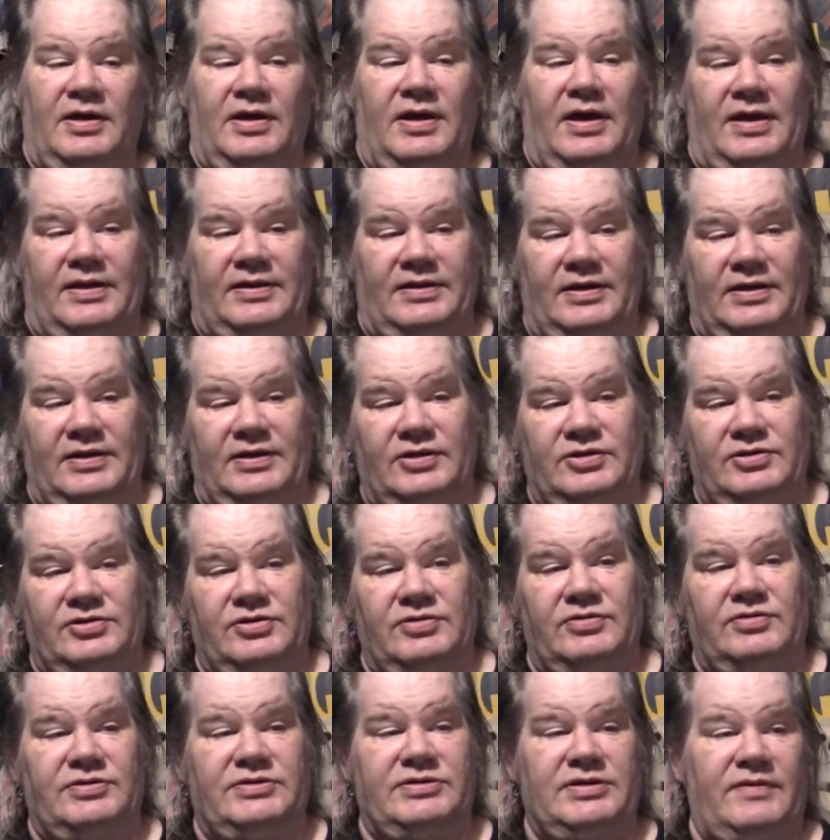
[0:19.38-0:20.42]
At the end of
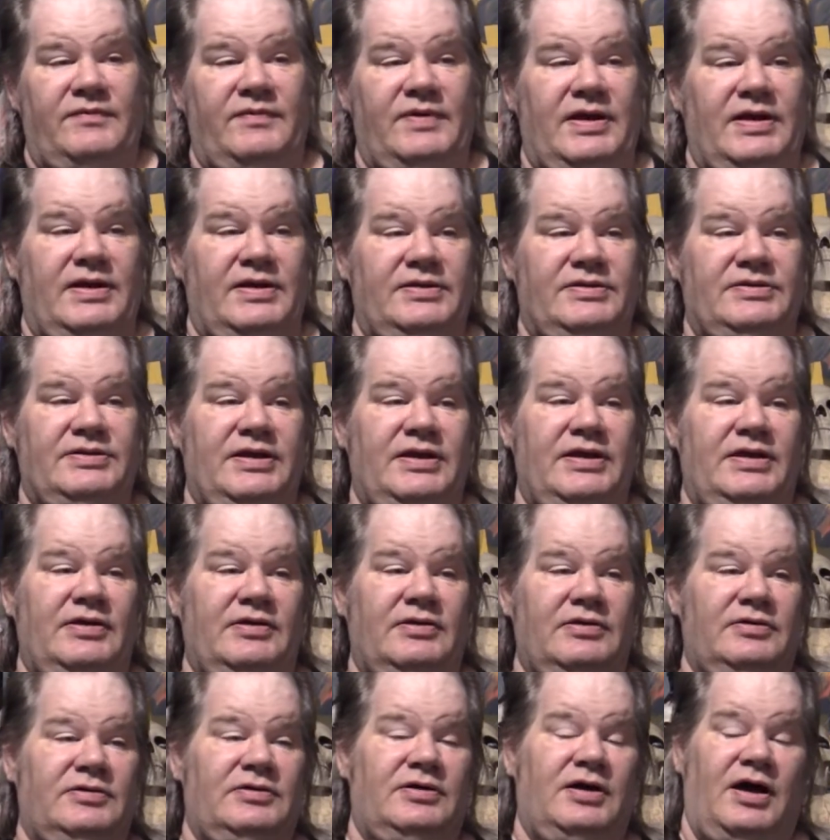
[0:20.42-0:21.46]
June, Severin had a
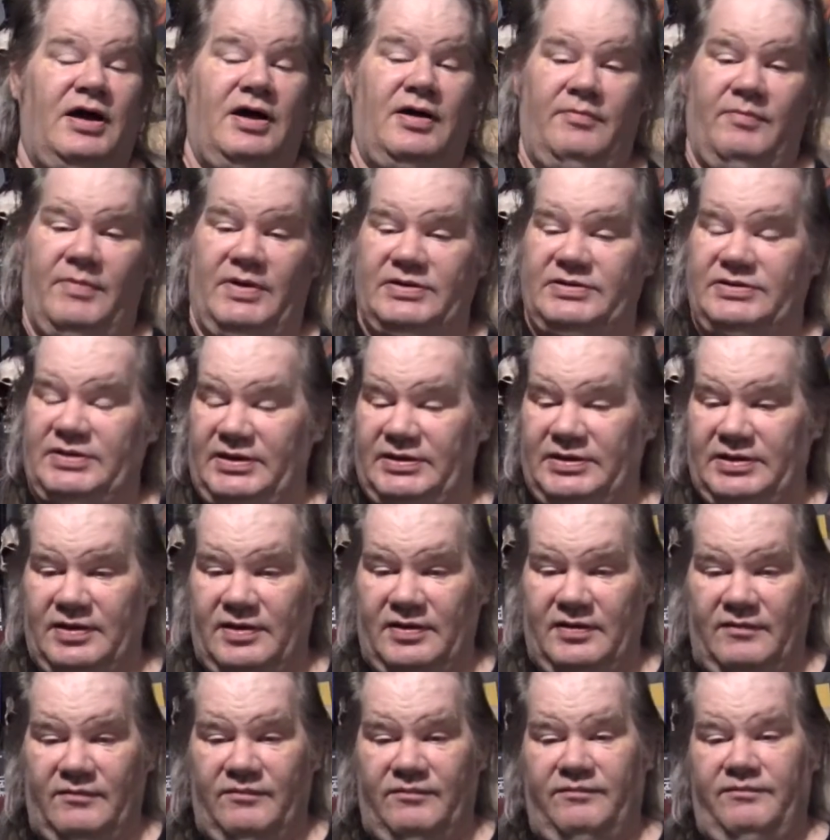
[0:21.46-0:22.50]
sale, uh, much like
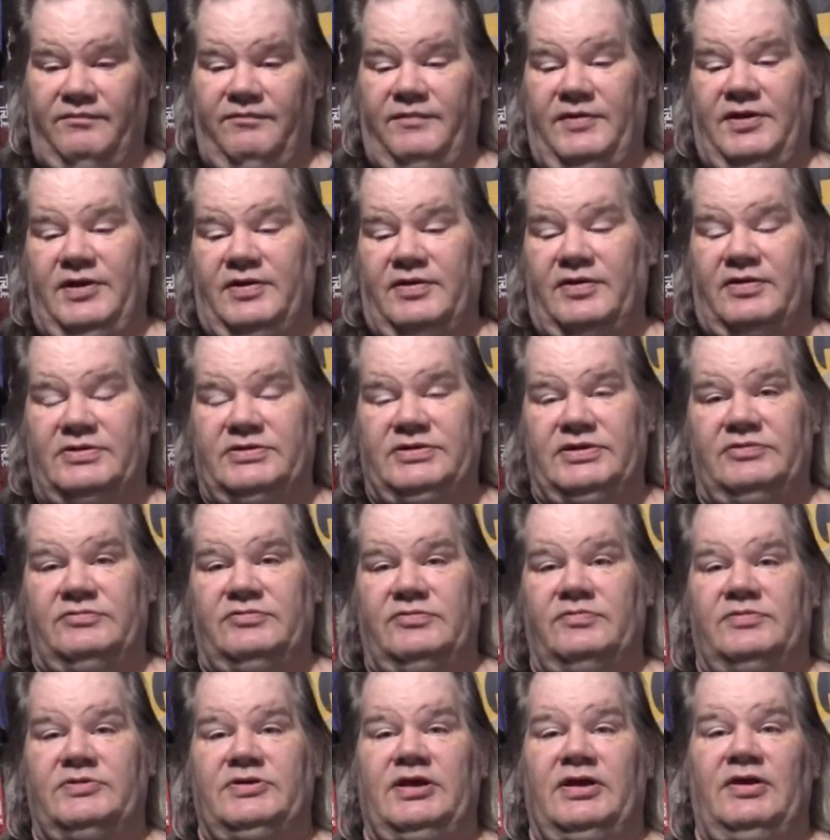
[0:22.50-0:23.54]
the Vinegar
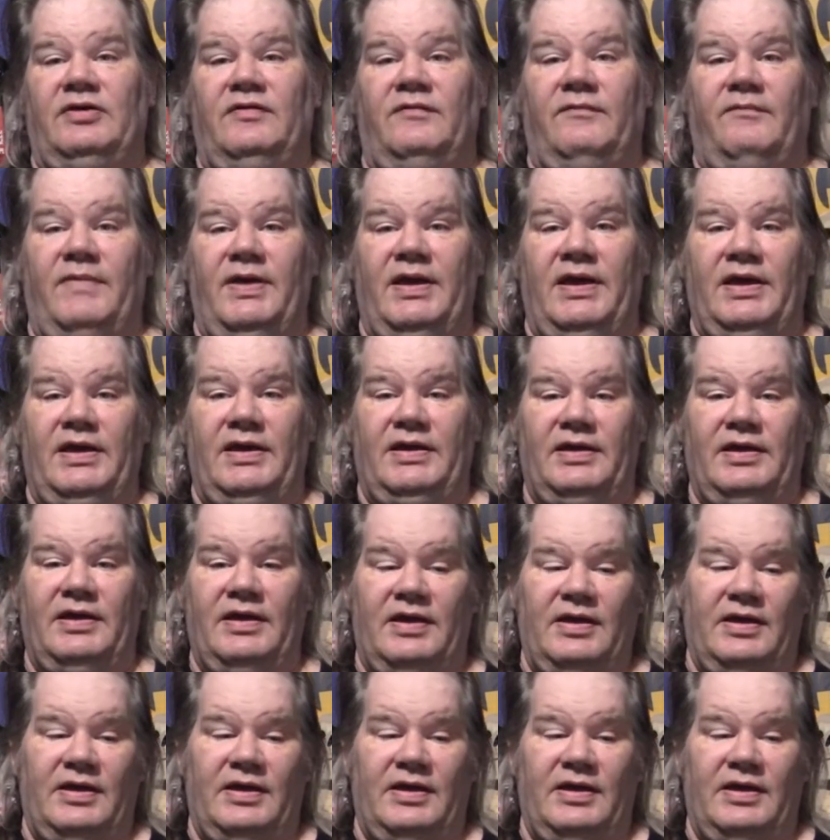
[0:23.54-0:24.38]
Syndrome sale of May.